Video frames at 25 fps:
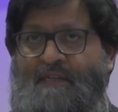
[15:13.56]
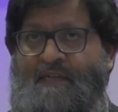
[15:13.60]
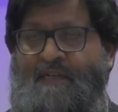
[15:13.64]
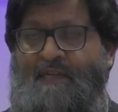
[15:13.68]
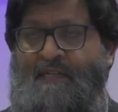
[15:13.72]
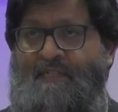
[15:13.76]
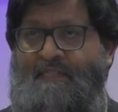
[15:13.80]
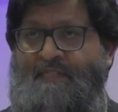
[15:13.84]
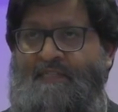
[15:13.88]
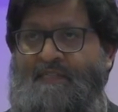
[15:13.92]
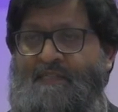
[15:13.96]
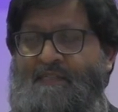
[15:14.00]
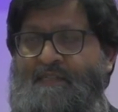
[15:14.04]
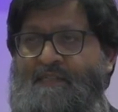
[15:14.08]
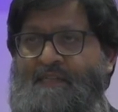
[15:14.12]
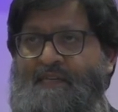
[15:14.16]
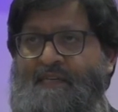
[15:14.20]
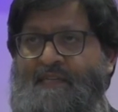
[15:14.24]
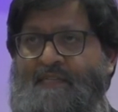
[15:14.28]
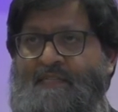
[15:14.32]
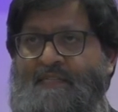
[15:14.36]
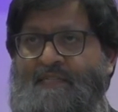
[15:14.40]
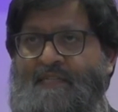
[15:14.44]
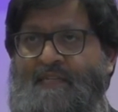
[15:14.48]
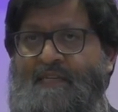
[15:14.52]
has done
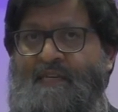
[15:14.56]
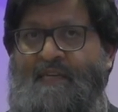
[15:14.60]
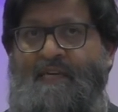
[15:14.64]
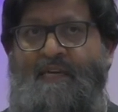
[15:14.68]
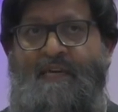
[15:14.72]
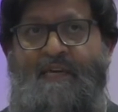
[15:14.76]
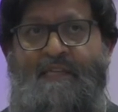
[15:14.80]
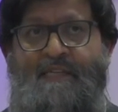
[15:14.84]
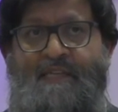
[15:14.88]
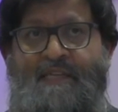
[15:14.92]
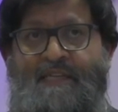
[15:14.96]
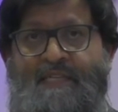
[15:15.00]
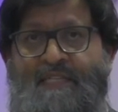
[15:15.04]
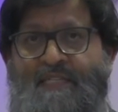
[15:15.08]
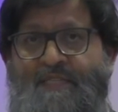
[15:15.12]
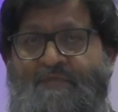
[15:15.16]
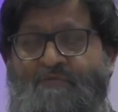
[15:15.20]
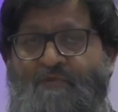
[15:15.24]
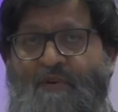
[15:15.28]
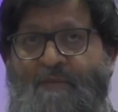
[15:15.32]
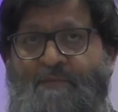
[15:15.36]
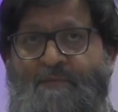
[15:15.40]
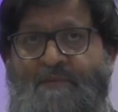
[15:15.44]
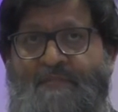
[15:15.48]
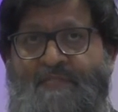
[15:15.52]
that, and that he's
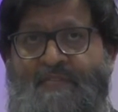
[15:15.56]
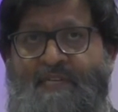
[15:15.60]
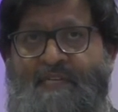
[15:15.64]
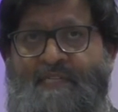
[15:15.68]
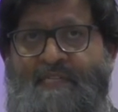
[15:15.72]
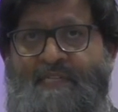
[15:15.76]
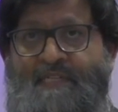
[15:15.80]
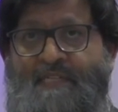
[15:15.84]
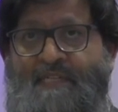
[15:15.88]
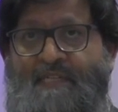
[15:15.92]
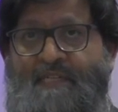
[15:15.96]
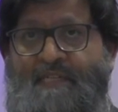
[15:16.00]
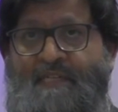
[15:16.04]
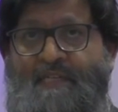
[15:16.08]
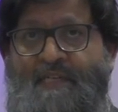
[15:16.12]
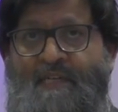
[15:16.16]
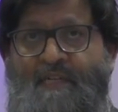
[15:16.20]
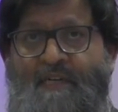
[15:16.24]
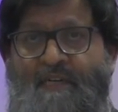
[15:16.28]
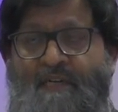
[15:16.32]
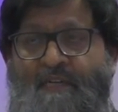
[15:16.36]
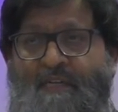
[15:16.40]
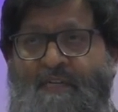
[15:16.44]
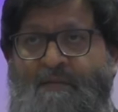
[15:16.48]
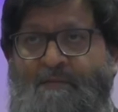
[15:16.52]
represented
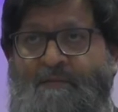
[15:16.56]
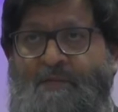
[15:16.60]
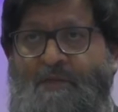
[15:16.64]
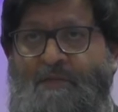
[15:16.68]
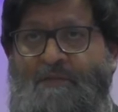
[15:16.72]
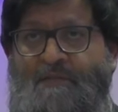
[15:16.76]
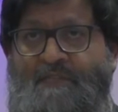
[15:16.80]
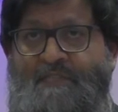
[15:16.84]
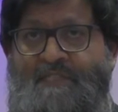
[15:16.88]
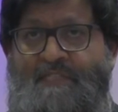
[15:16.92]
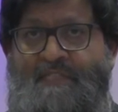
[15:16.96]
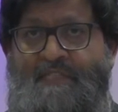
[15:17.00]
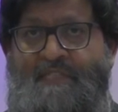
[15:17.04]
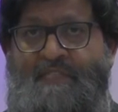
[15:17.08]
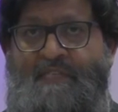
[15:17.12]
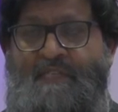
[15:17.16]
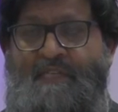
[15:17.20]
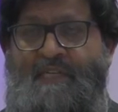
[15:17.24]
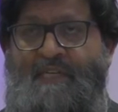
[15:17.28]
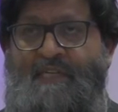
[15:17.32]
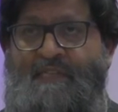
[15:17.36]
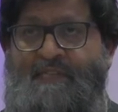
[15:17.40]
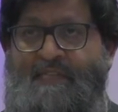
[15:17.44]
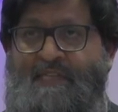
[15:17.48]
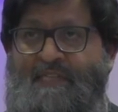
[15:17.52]
a community
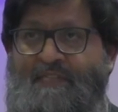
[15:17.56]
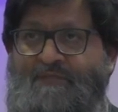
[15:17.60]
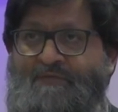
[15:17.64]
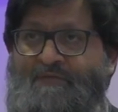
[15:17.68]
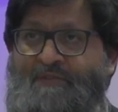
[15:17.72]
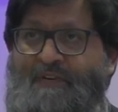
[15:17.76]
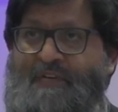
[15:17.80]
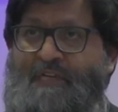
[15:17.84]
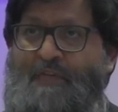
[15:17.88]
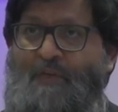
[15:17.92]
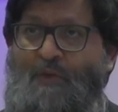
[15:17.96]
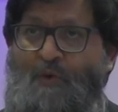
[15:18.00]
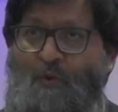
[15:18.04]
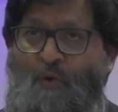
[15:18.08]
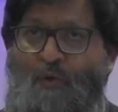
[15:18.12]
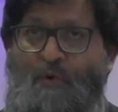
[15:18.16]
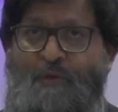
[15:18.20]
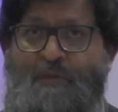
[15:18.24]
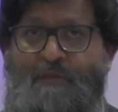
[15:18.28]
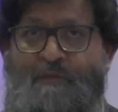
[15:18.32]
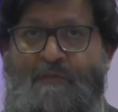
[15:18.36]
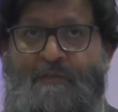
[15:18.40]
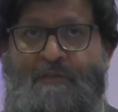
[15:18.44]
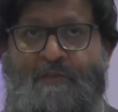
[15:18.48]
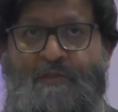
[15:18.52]
that is very
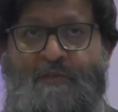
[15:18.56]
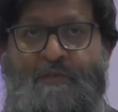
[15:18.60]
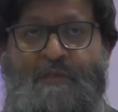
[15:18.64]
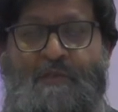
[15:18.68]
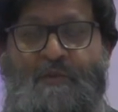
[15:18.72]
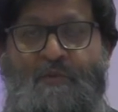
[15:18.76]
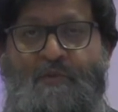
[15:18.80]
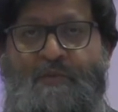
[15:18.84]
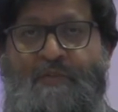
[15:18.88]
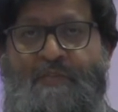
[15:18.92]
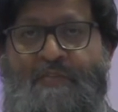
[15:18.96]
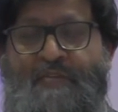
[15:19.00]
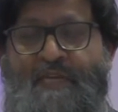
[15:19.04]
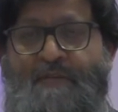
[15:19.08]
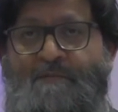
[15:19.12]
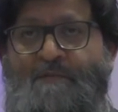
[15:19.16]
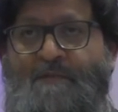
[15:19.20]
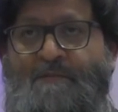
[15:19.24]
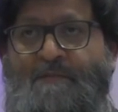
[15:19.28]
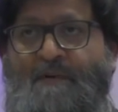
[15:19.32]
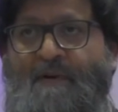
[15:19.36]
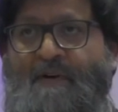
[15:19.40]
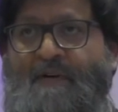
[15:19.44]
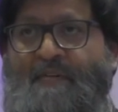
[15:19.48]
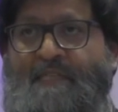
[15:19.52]
loyal to the Labour
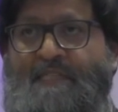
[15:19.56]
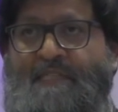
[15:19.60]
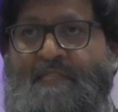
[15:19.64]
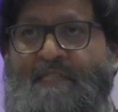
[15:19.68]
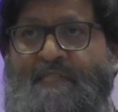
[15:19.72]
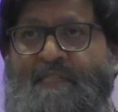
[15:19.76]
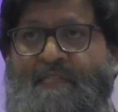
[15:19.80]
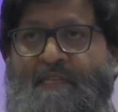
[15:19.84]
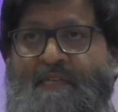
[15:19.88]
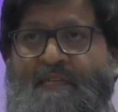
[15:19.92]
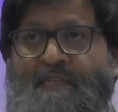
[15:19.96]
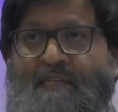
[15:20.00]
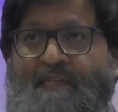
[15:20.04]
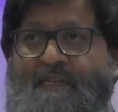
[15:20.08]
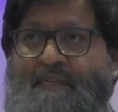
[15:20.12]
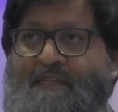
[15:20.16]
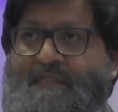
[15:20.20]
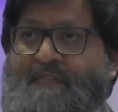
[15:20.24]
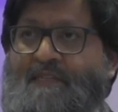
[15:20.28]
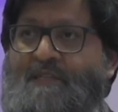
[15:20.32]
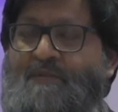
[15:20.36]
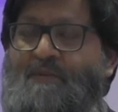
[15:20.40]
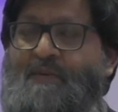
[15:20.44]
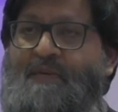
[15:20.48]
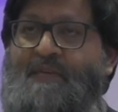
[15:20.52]
Party in
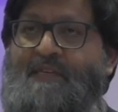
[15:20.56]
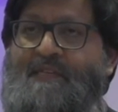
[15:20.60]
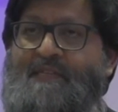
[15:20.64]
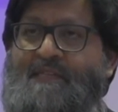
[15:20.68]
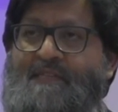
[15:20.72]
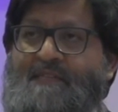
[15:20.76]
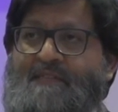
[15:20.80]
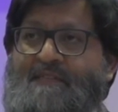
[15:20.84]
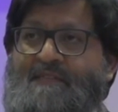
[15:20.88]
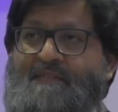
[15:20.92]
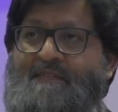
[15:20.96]
this way.